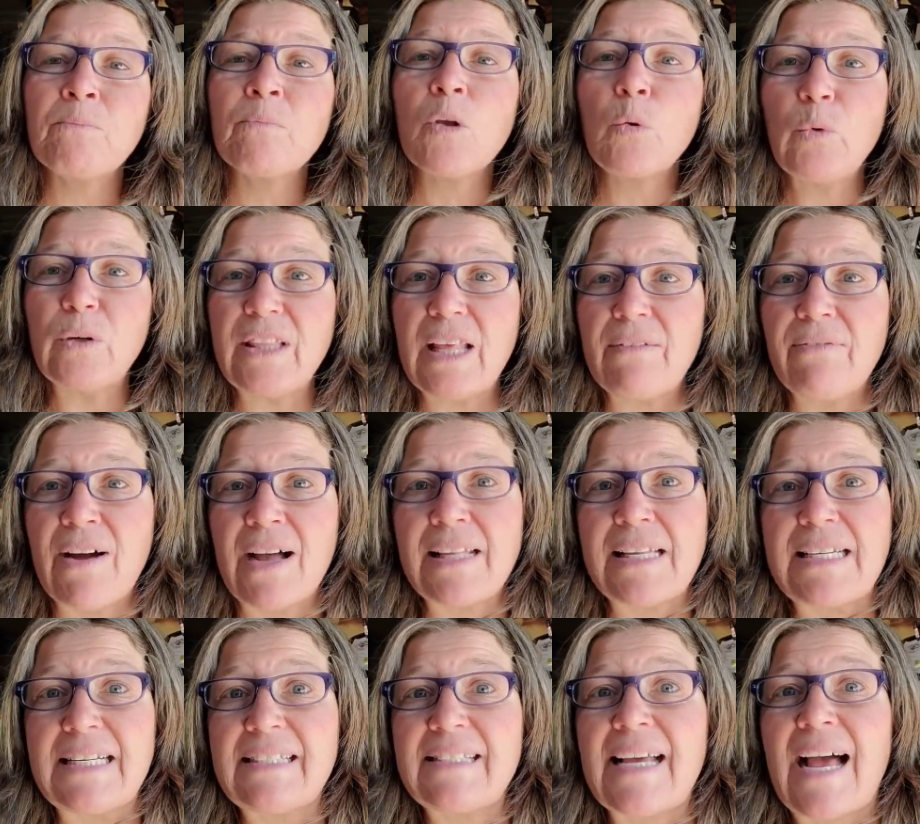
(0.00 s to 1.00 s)
What they finally
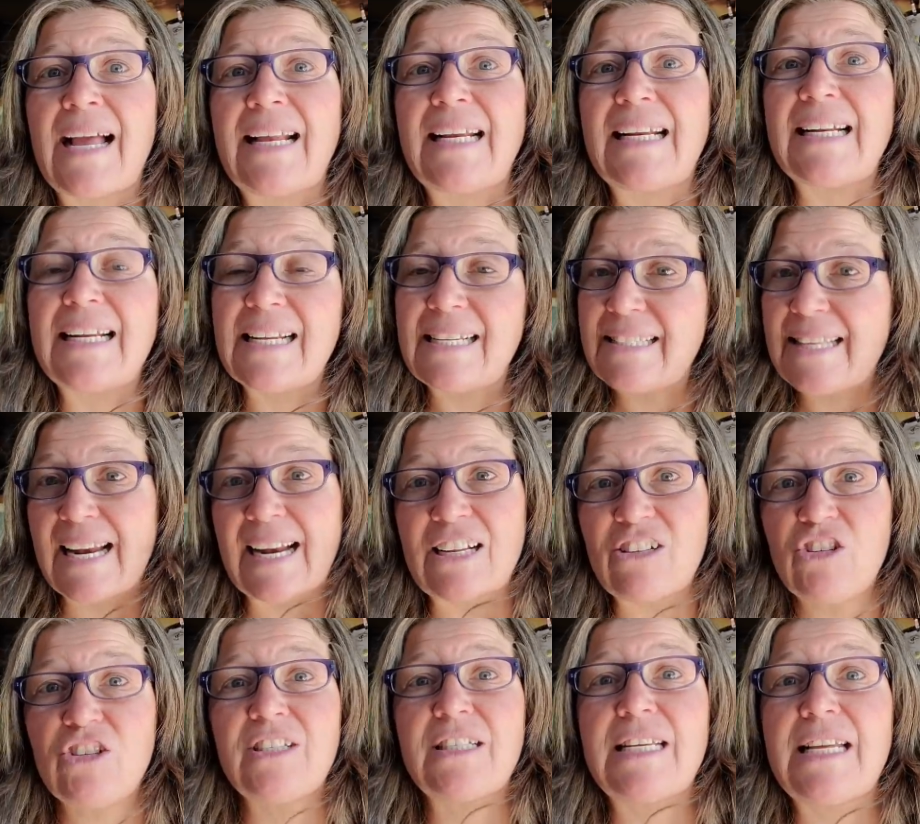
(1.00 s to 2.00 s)
decided is that I
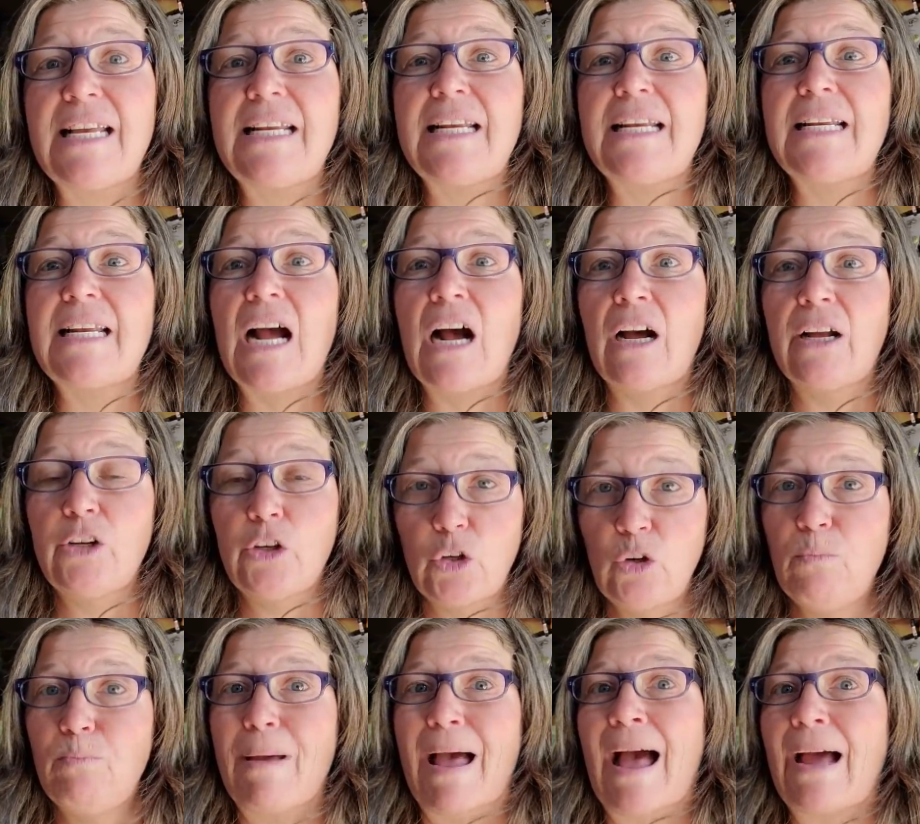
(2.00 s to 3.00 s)
just needed a
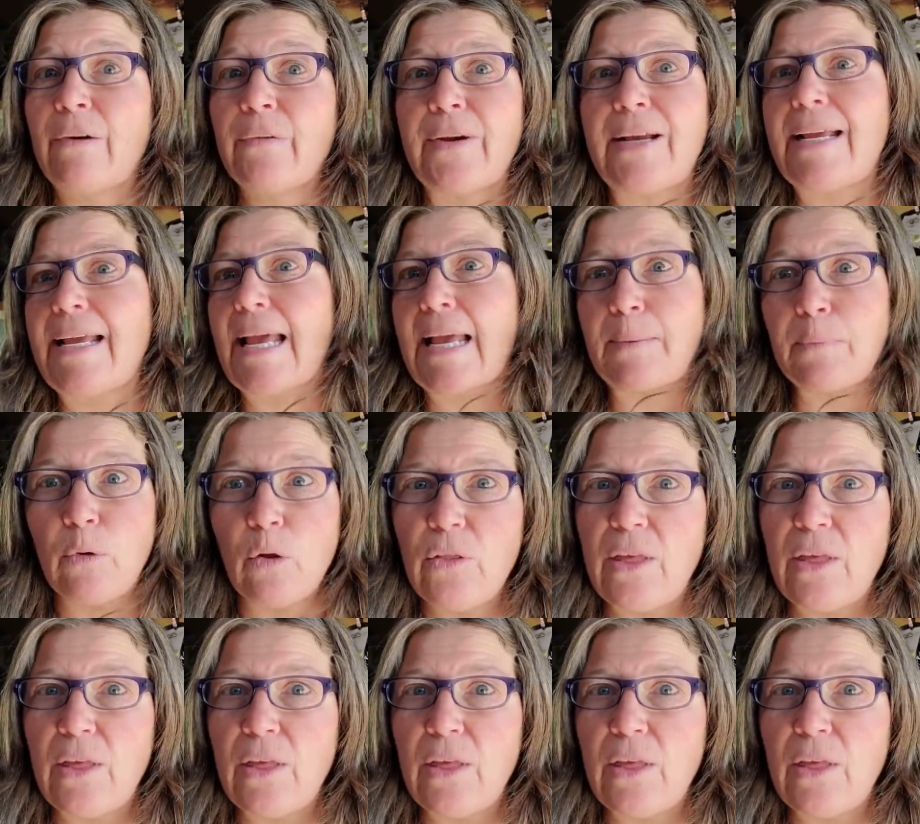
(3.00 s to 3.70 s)
new battery cable,